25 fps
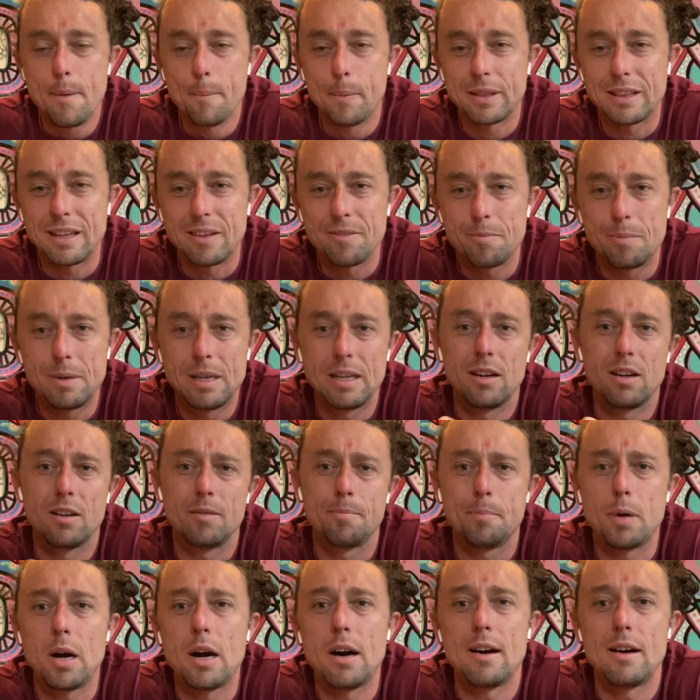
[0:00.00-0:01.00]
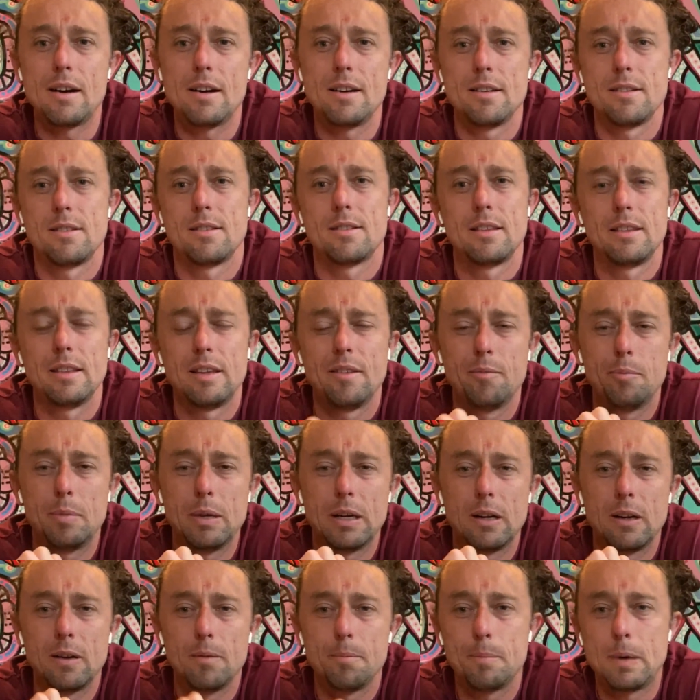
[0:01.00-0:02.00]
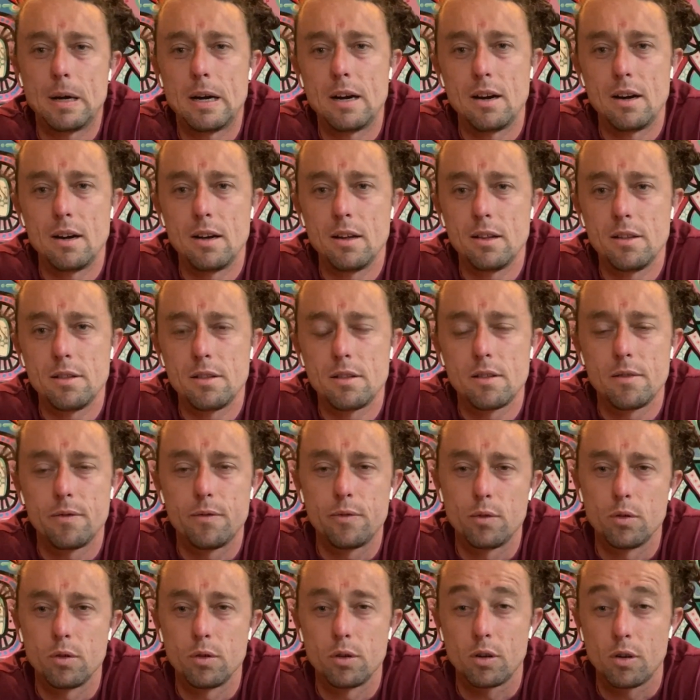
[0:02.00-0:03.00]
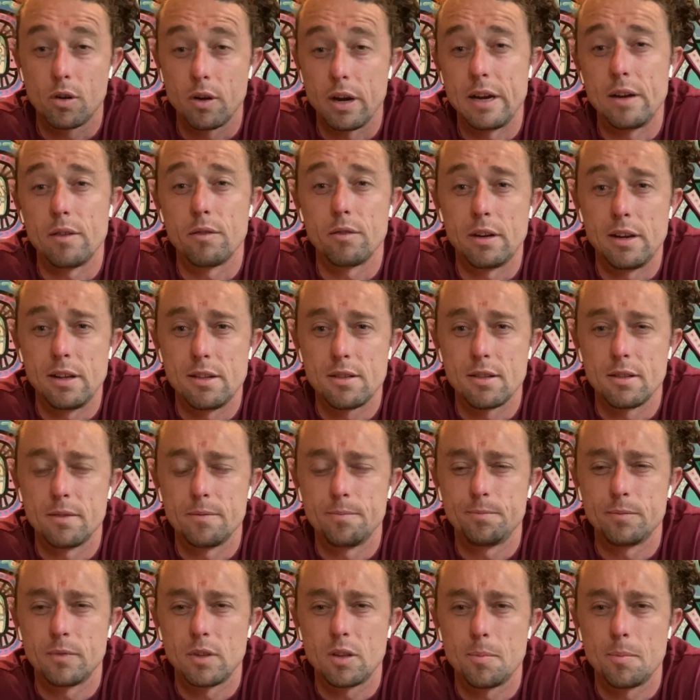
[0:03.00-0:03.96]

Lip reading: but they've been on pause, and they've been on pause for a great reason.